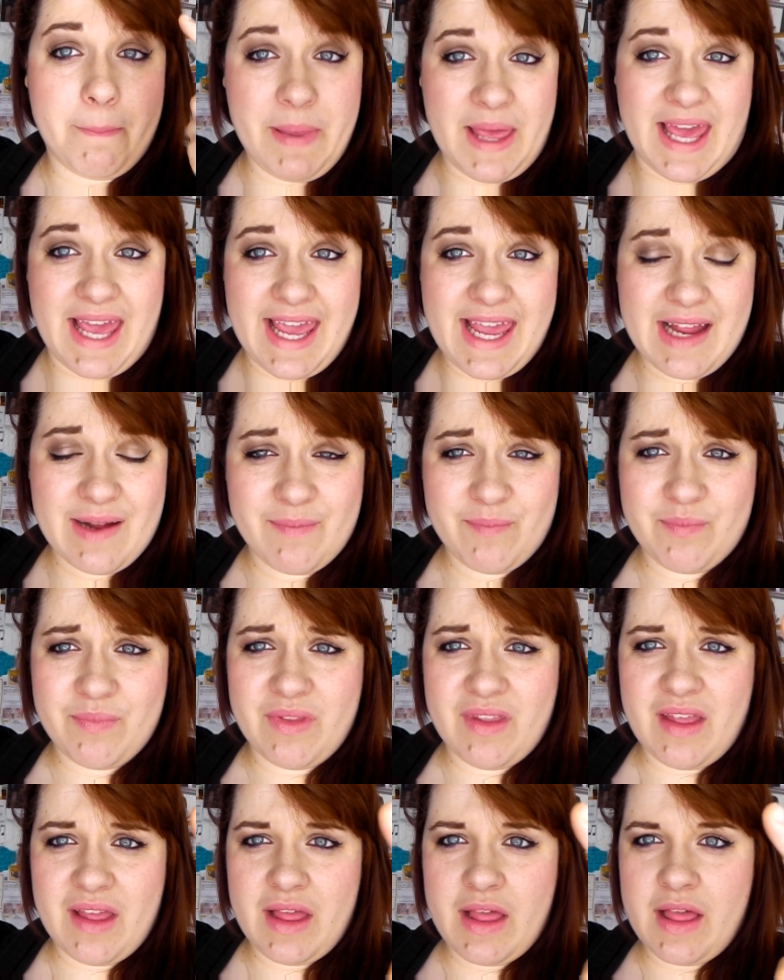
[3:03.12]
B,
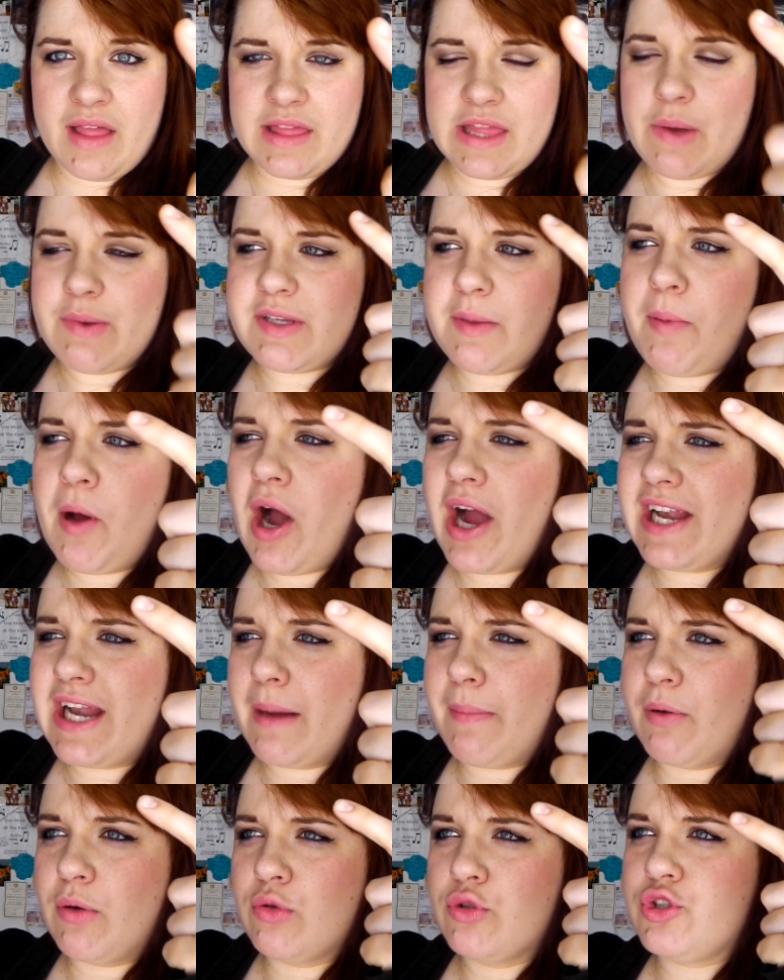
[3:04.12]
there was a
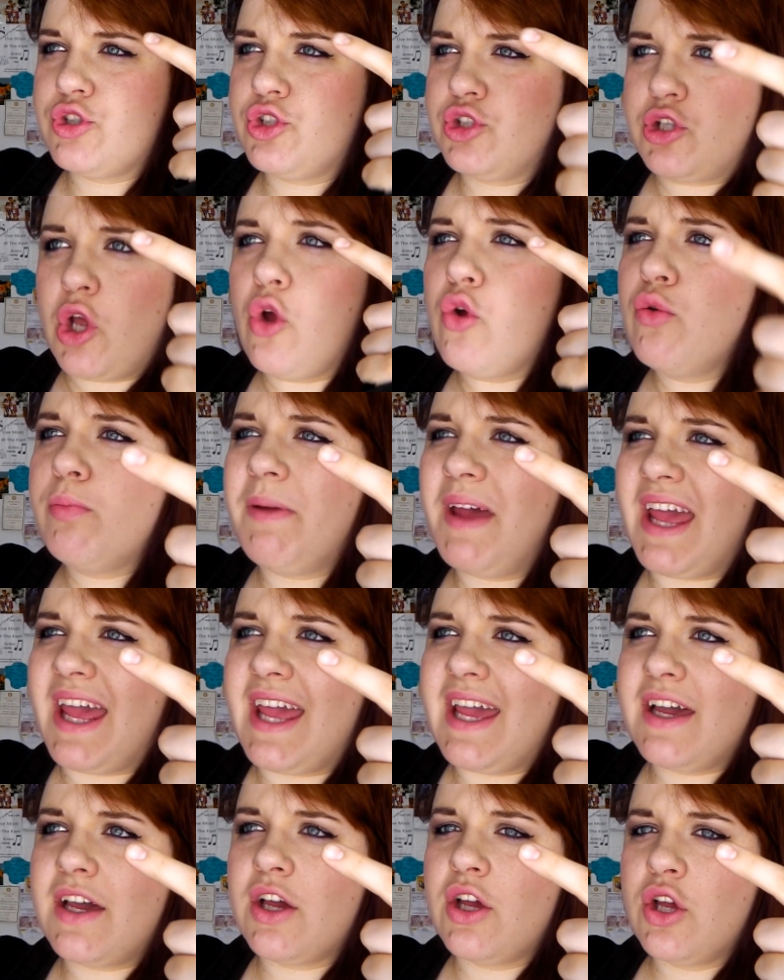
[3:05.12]
pineapple so
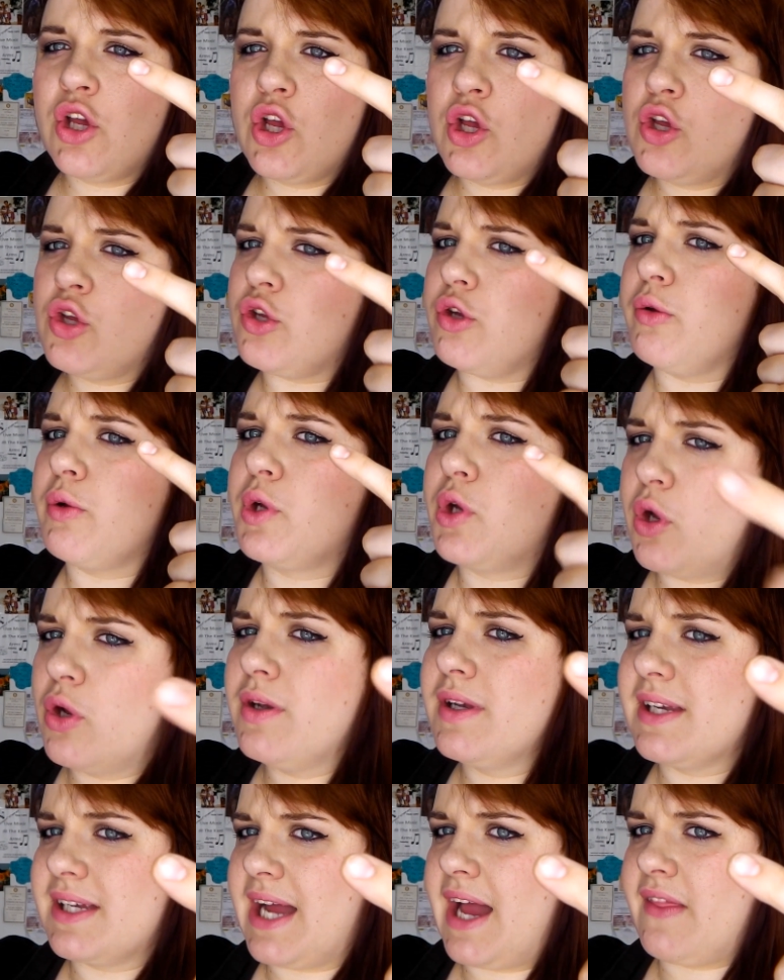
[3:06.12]
big you
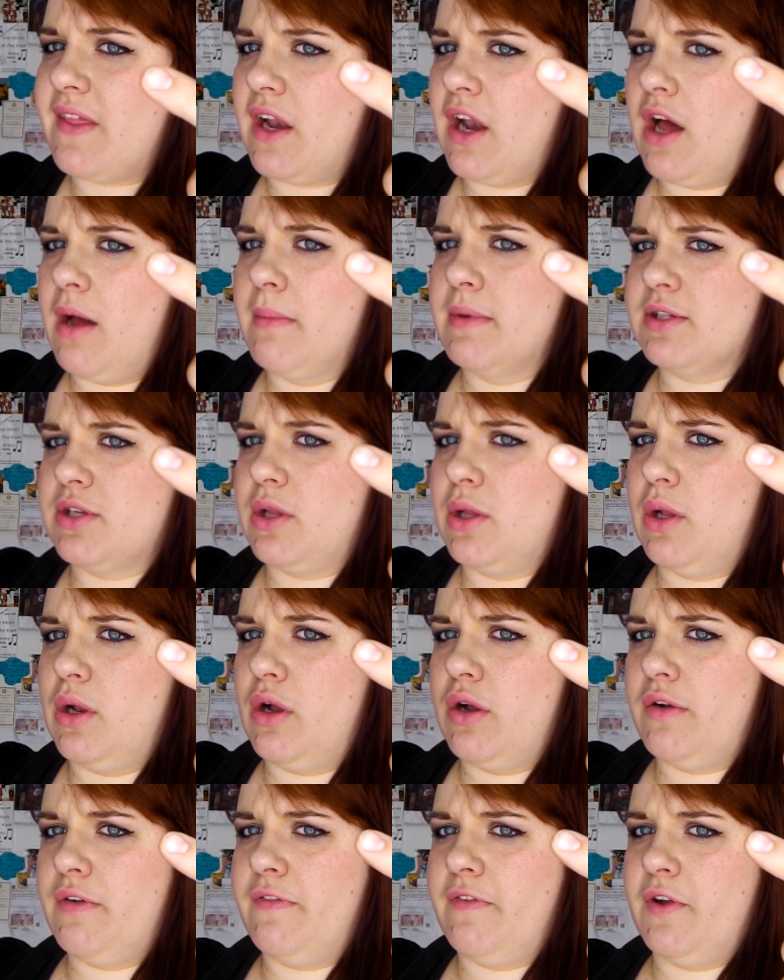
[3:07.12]
couldn't get the llamas on the
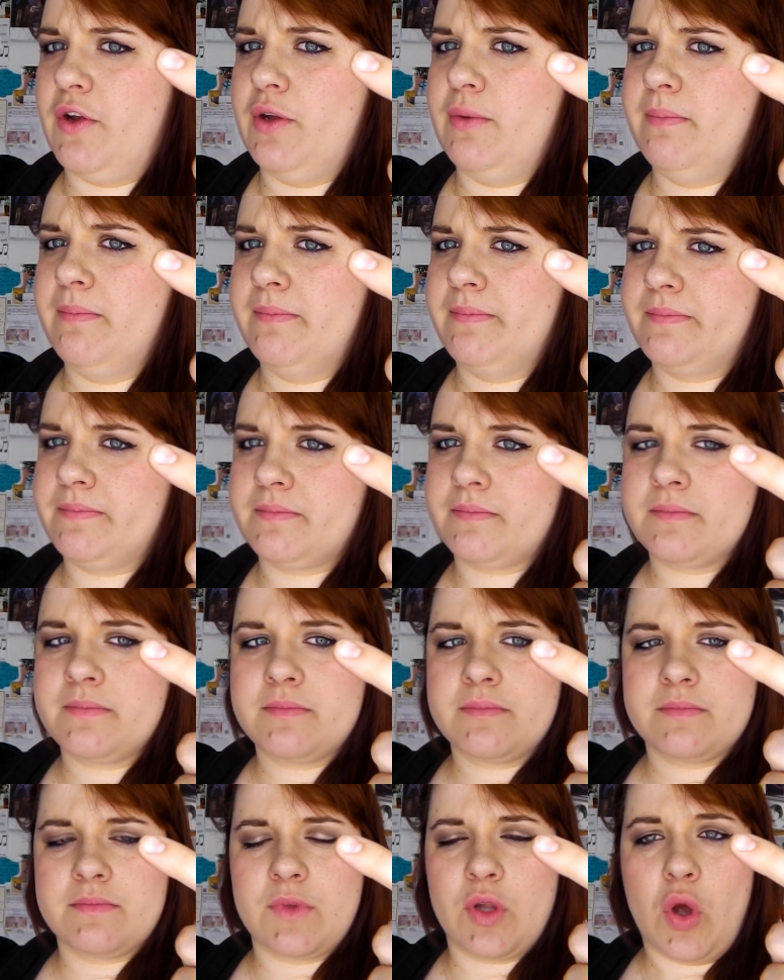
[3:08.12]
log flume.
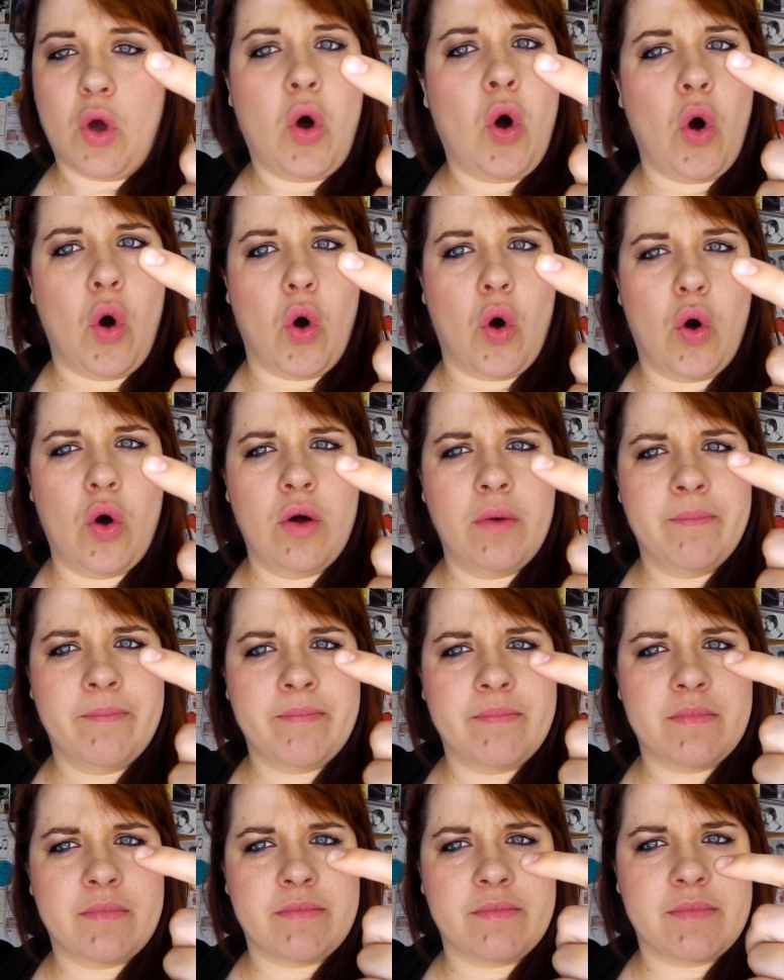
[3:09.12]
Or
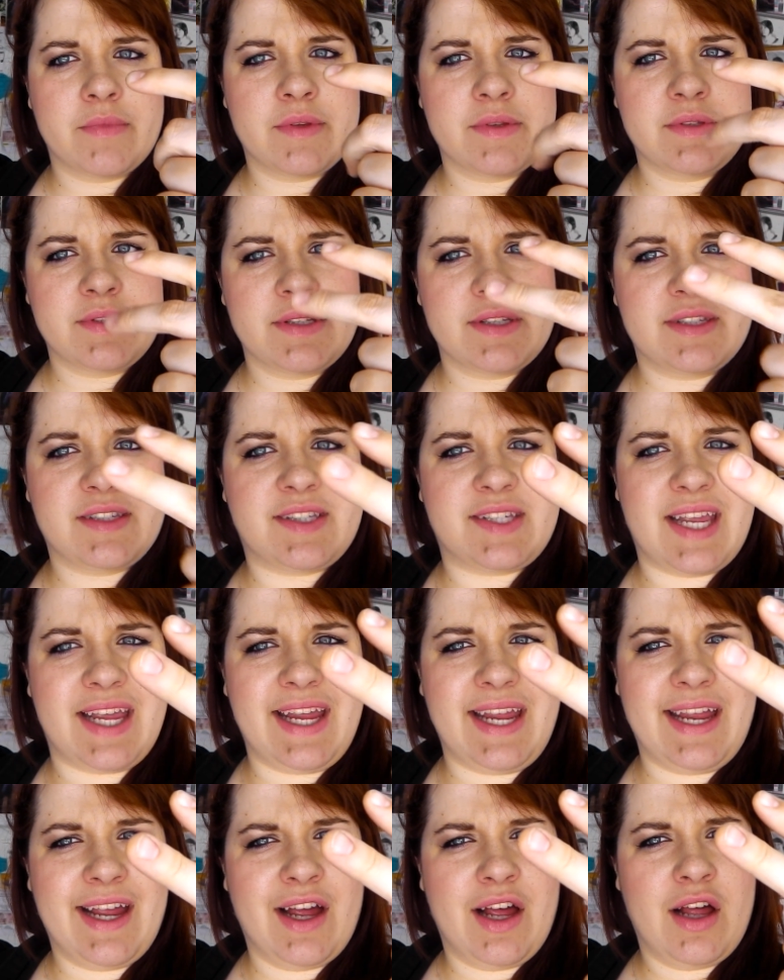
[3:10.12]

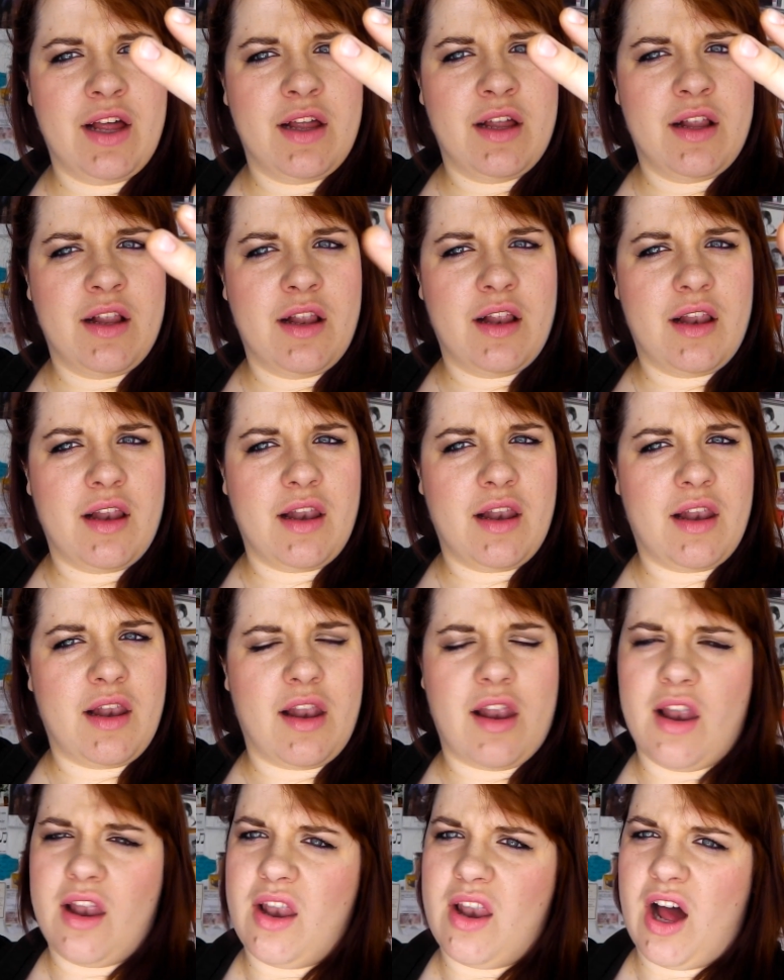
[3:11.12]
C,
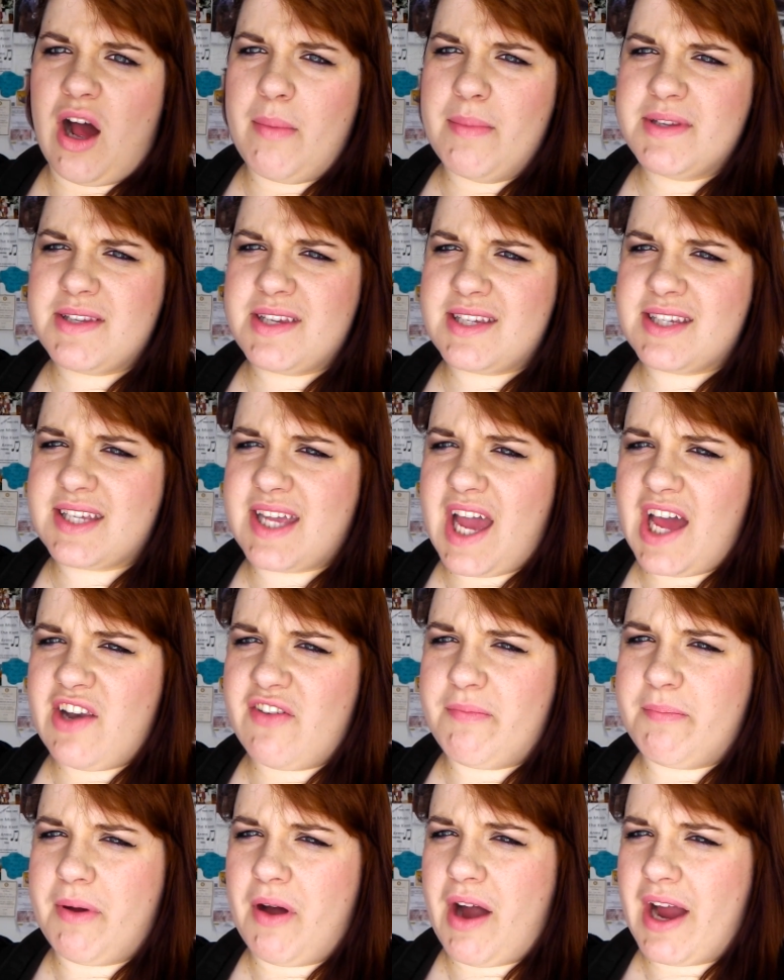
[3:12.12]
llamas are scared
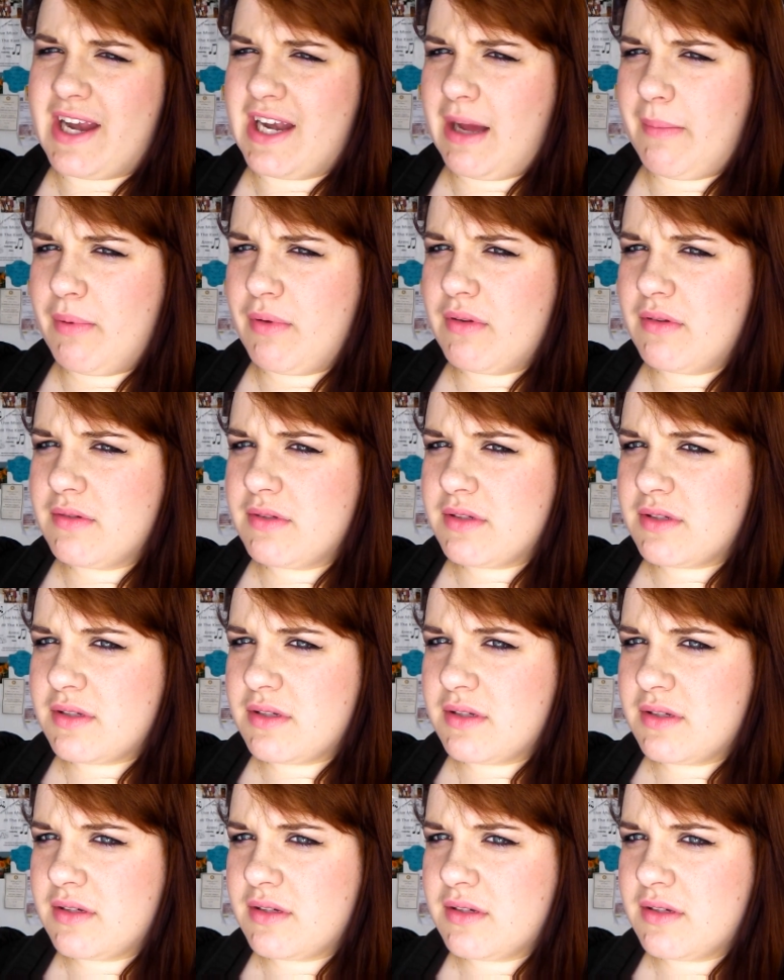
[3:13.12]
of pineapples?